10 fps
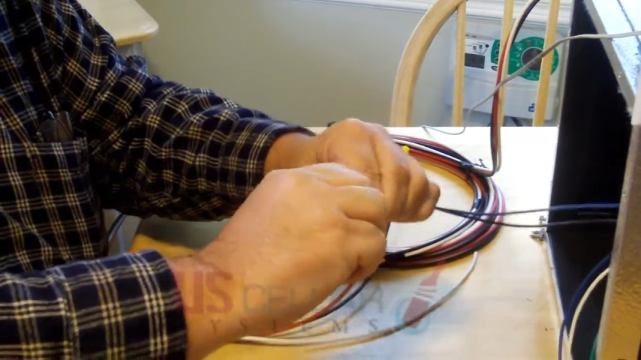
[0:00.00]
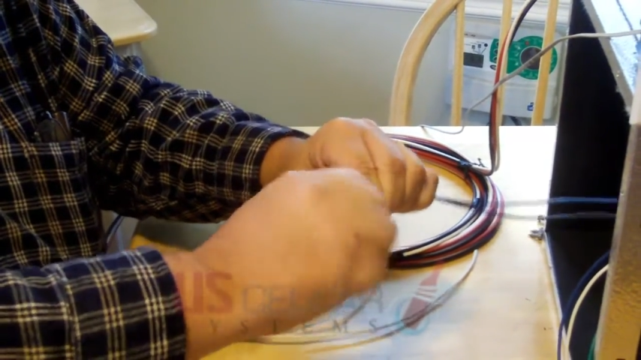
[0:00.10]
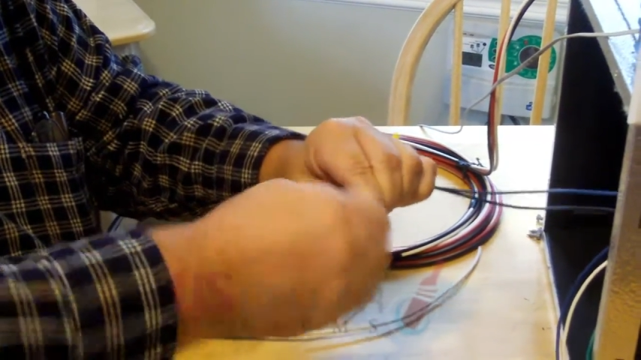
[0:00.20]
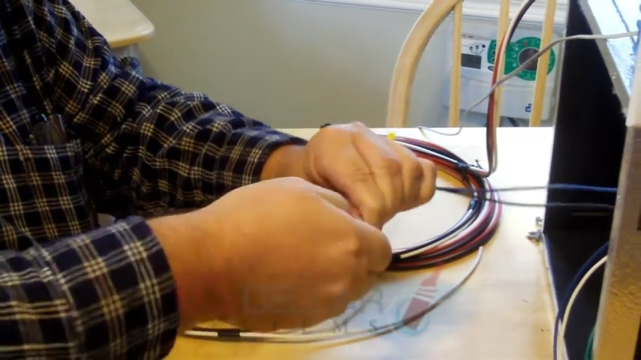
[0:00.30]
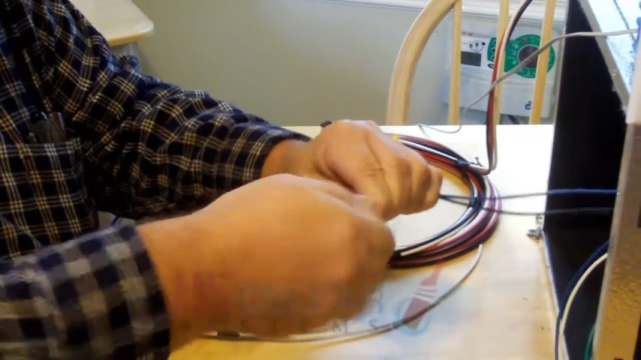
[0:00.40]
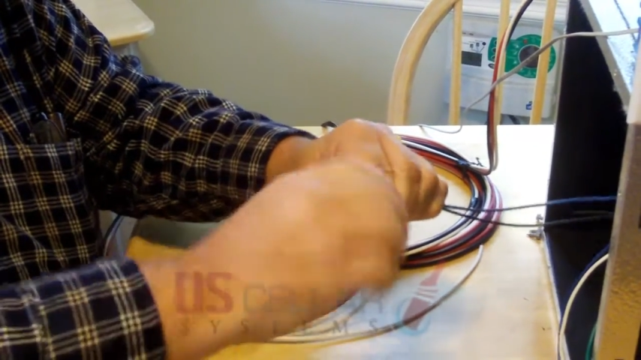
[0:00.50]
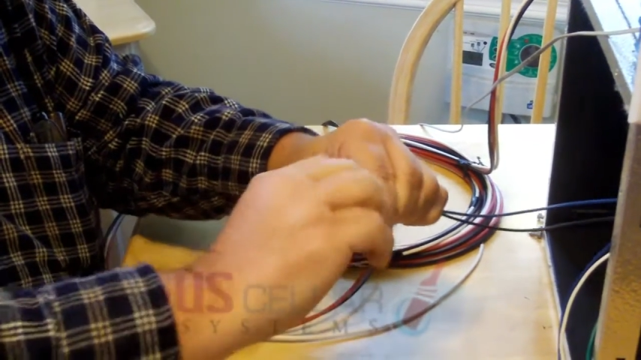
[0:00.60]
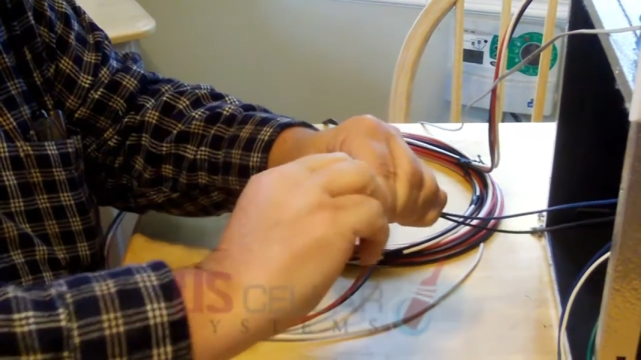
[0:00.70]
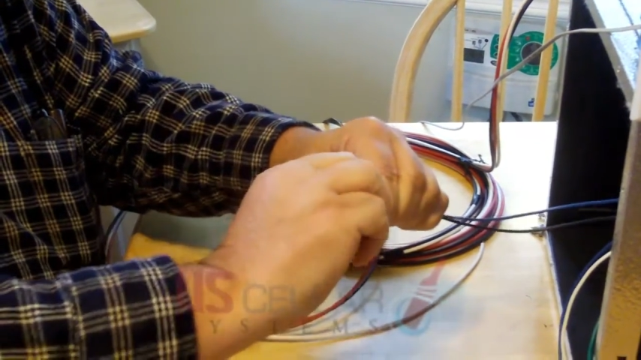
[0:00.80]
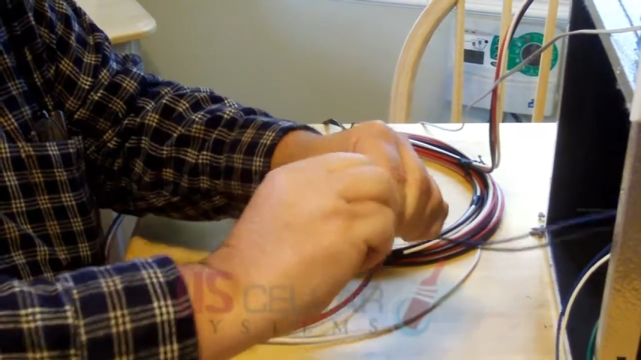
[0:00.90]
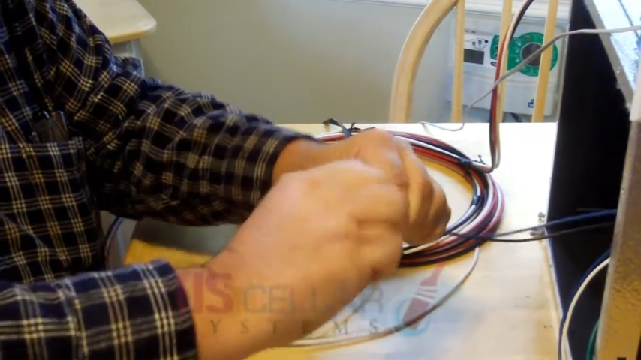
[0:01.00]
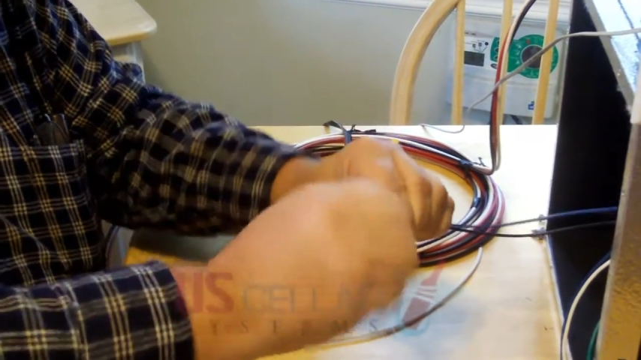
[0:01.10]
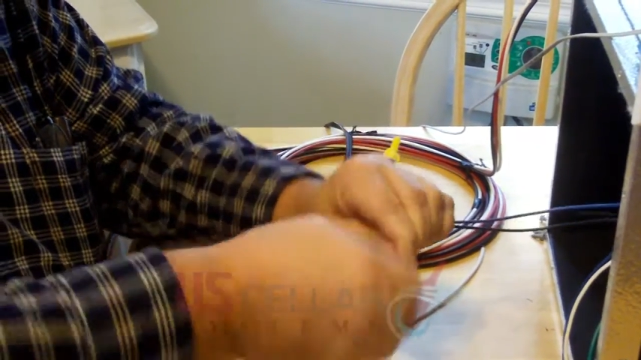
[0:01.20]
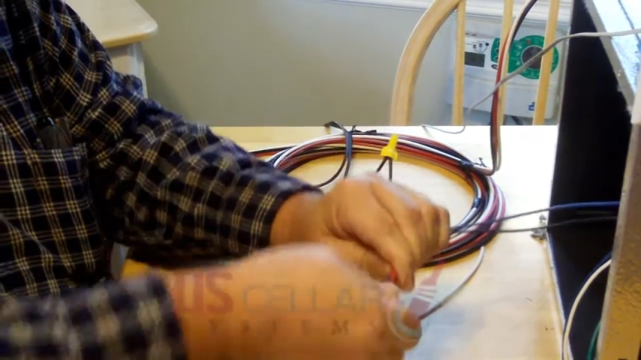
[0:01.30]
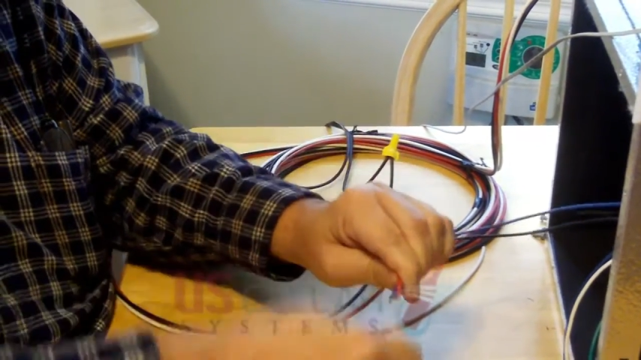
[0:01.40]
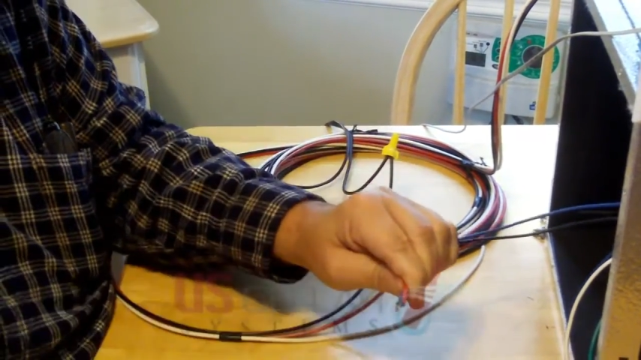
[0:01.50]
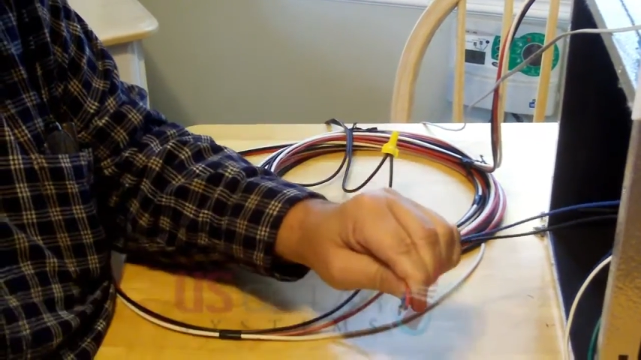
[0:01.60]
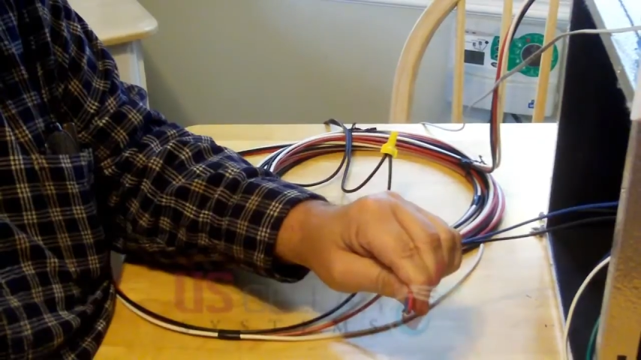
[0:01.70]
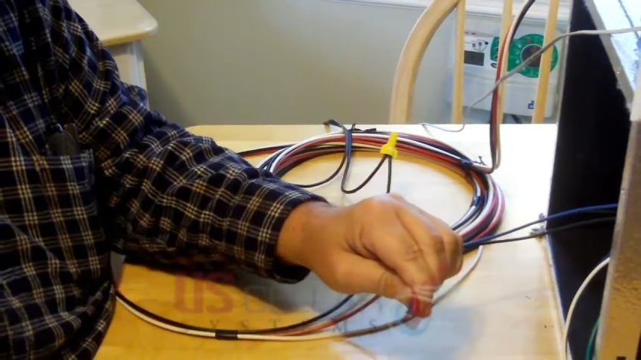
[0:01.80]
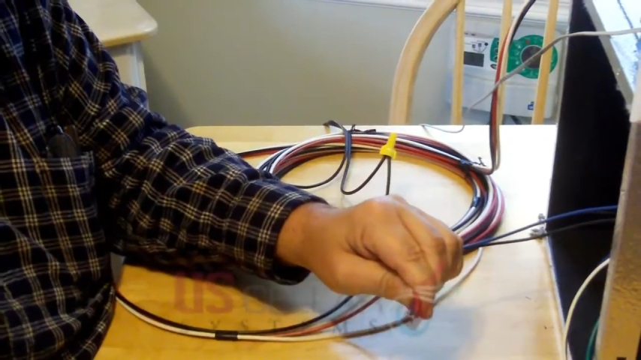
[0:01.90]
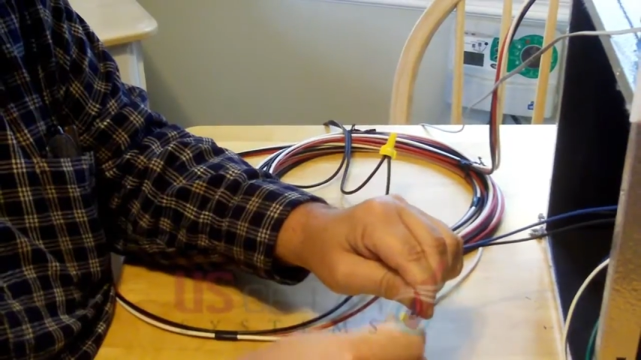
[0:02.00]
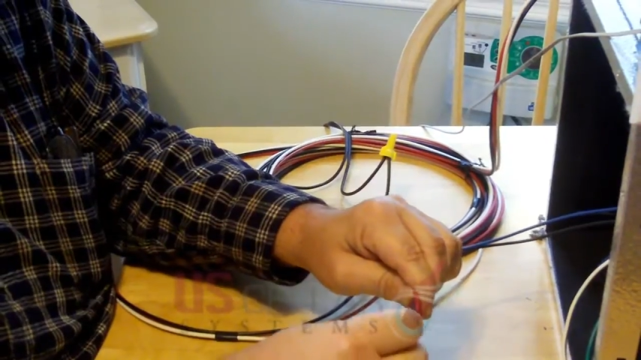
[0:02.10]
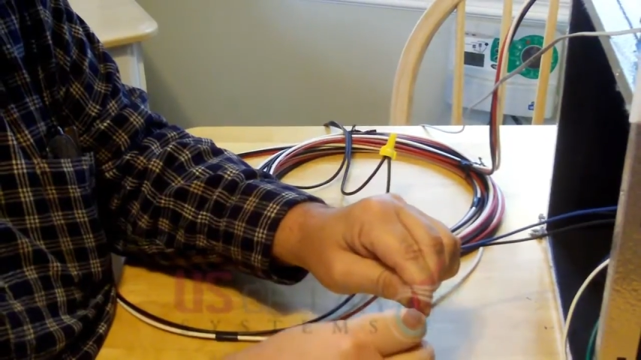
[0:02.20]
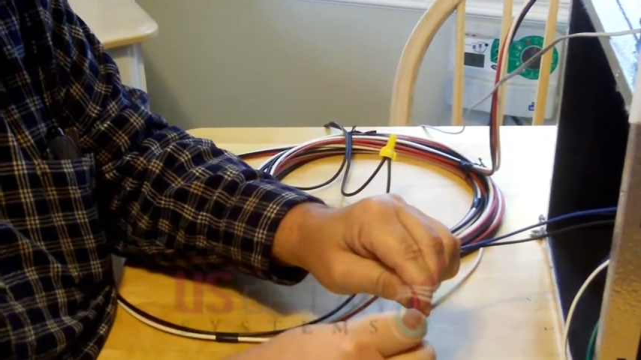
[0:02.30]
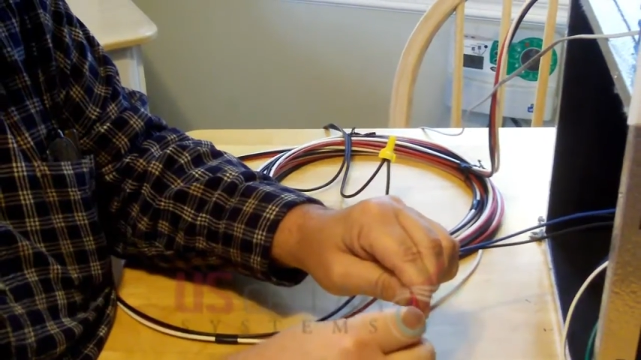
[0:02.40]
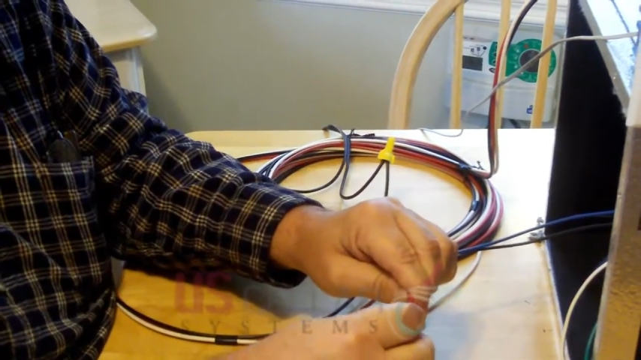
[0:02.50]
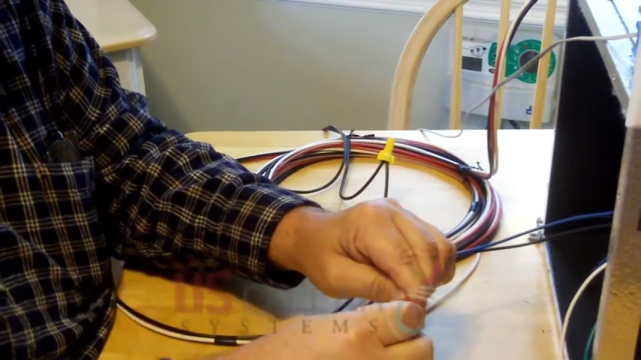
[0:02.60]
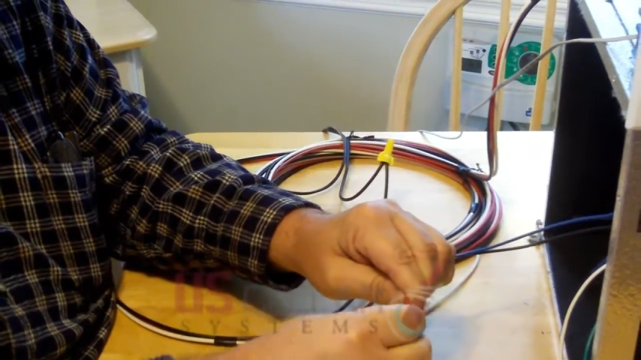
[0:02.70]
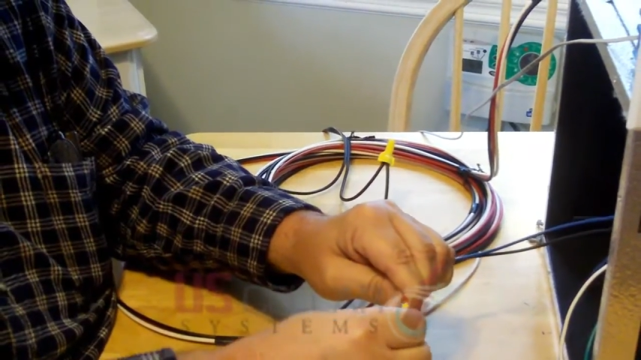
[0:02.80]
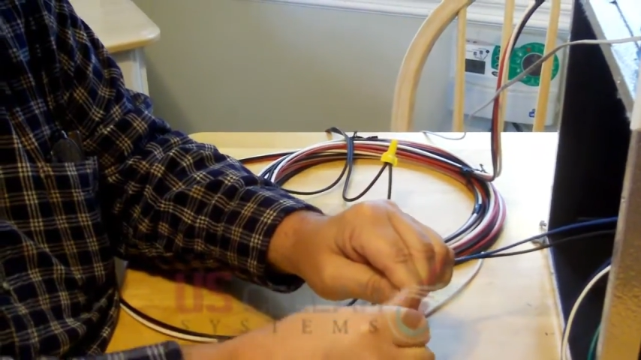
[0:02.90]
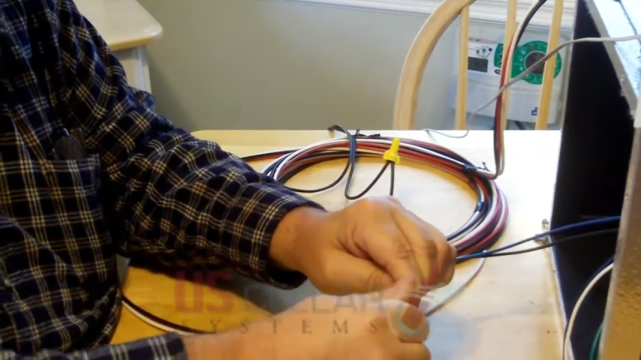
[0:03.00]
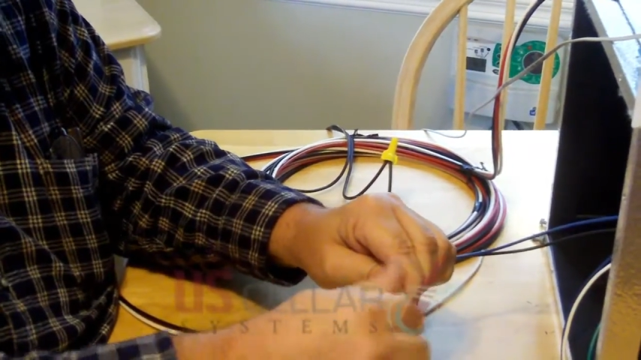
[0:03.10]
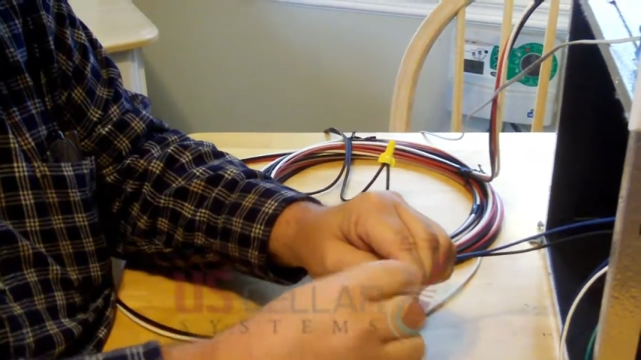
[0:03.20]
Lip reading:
Nobody's mouth can be seen.